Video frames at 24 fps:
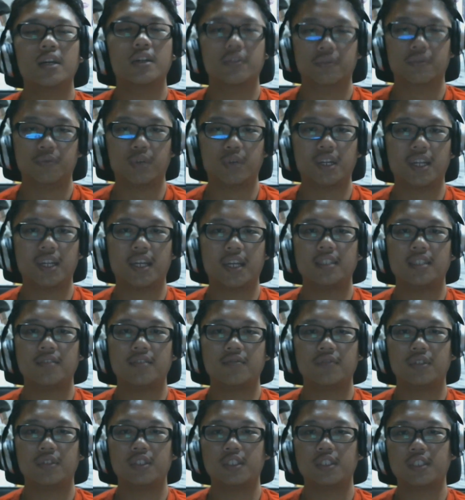When I
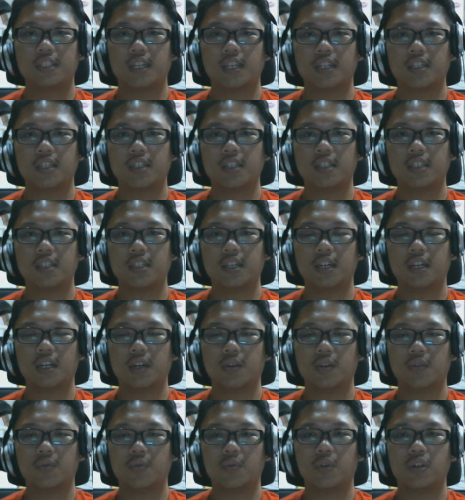first started
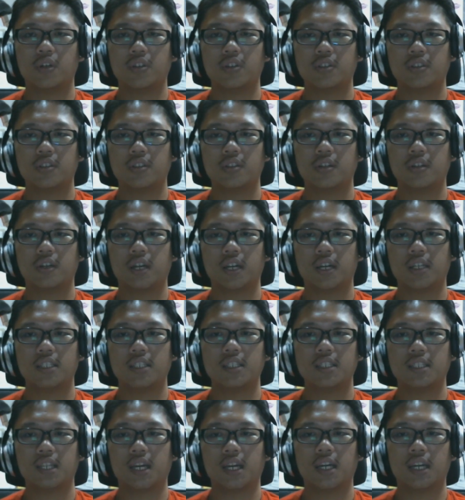WALT, you know,
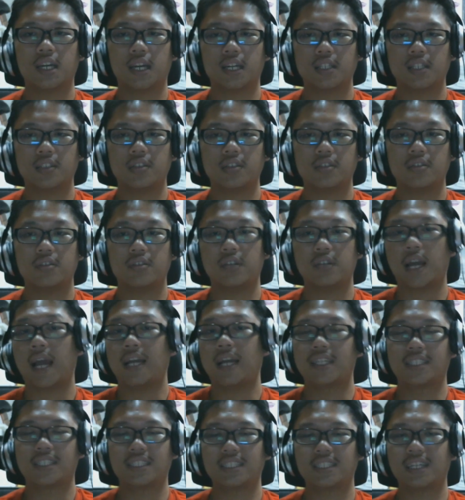I had to
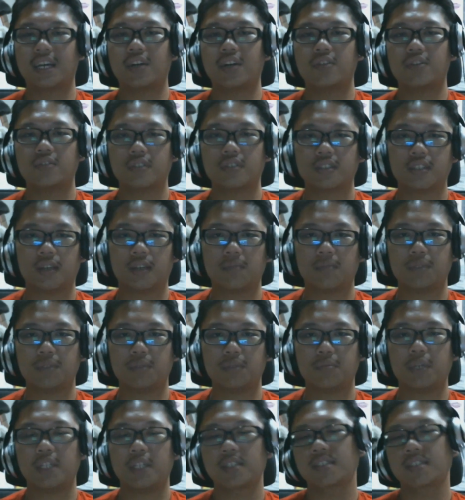act out some
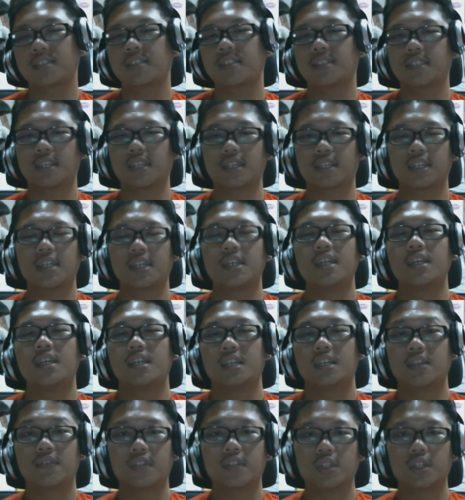surprises, like,
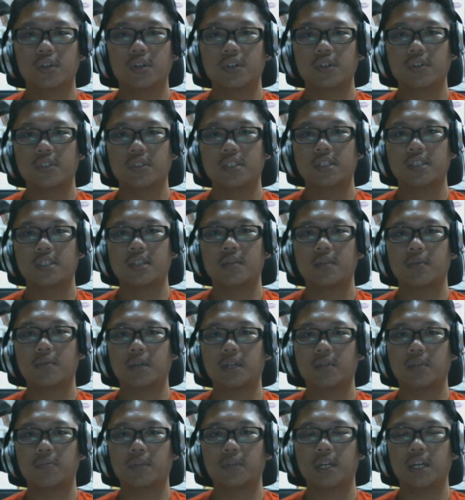even though it was
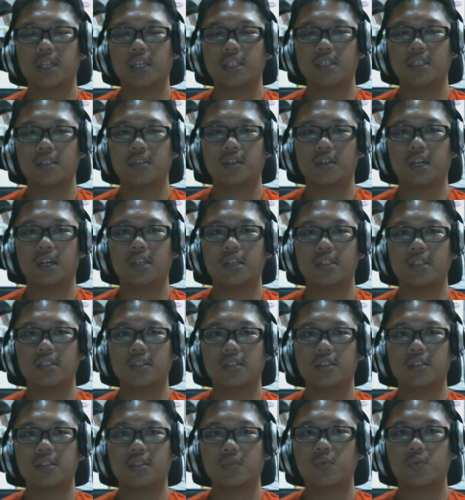semi-blind, you know, I
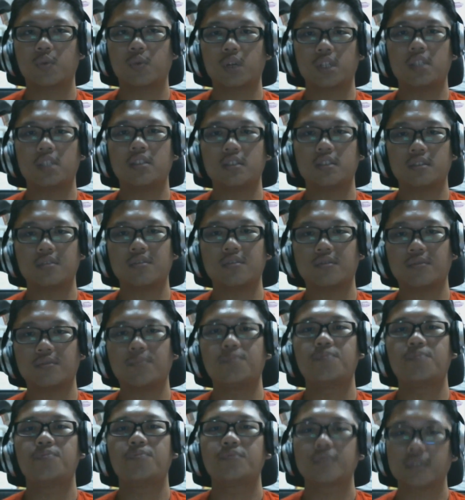just wanted to
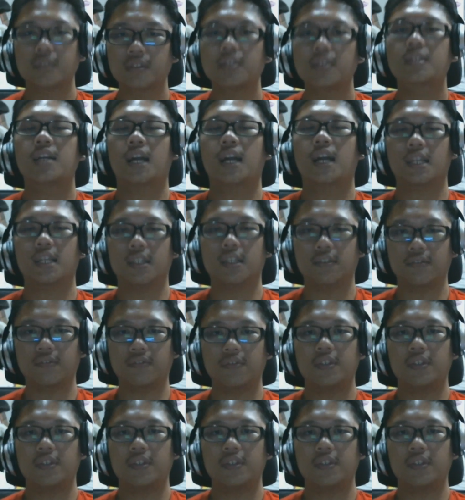kind of